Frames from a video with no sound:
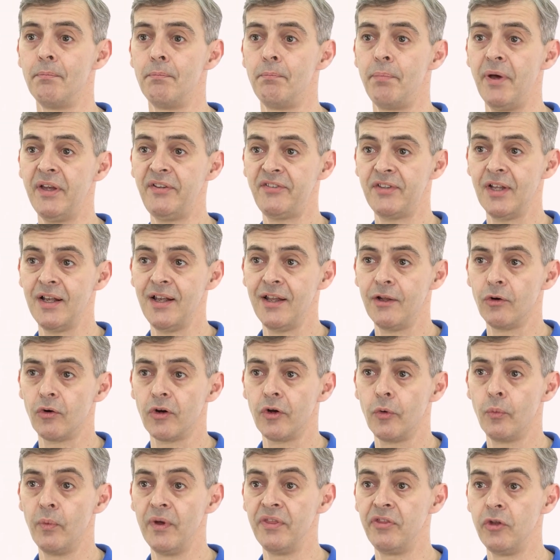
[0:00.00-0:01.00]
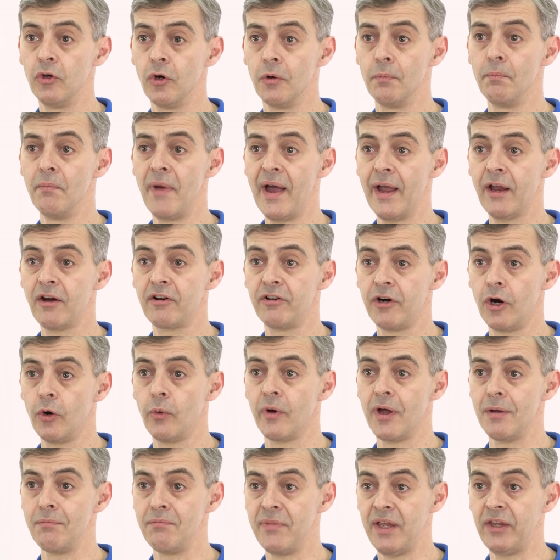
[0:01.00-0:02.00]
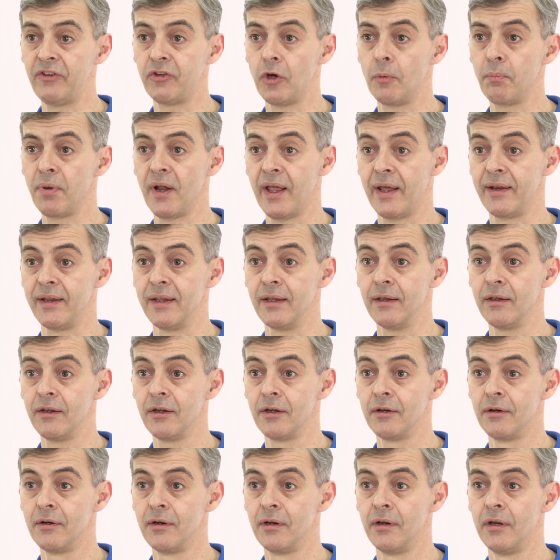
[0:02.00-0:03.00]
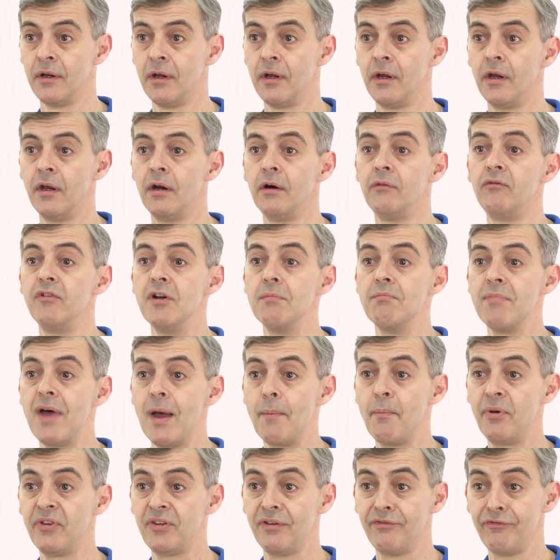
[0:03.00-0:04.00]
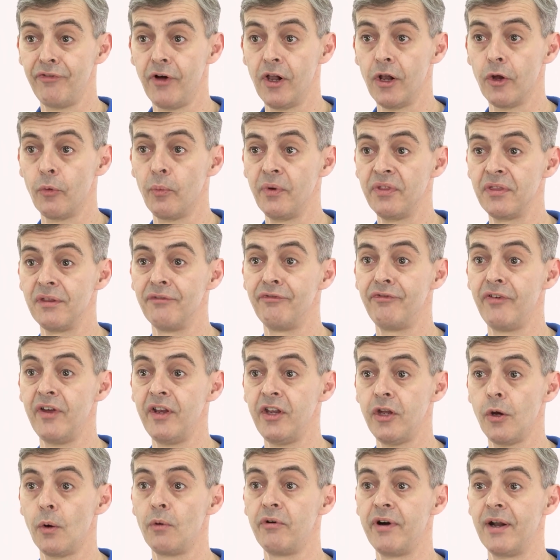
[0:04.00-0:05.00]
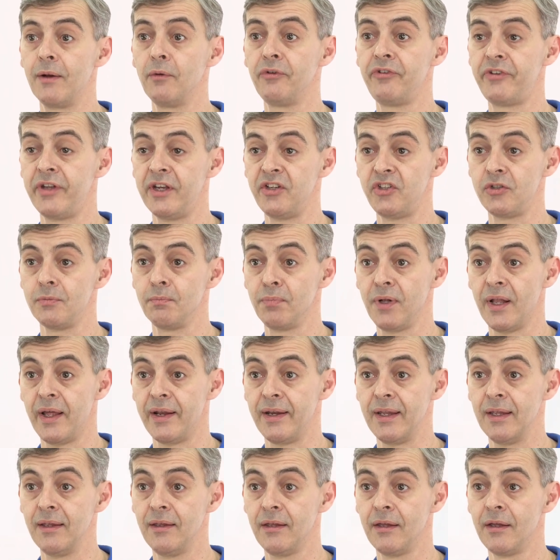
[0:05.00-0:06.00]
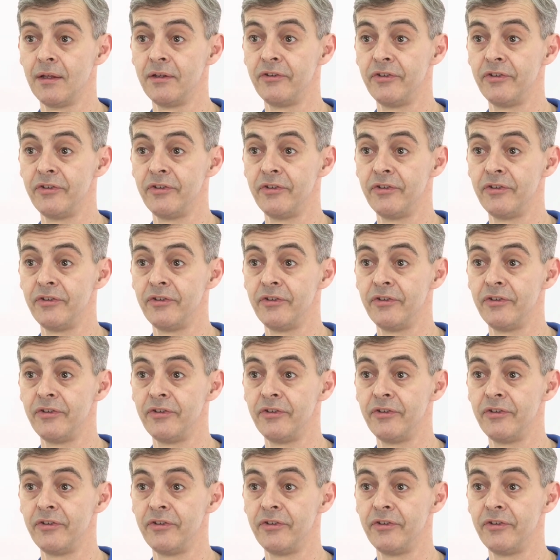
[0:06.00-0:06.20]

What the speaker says: Best of luck with your macro and meso planning. Remember to follow with the video around session planning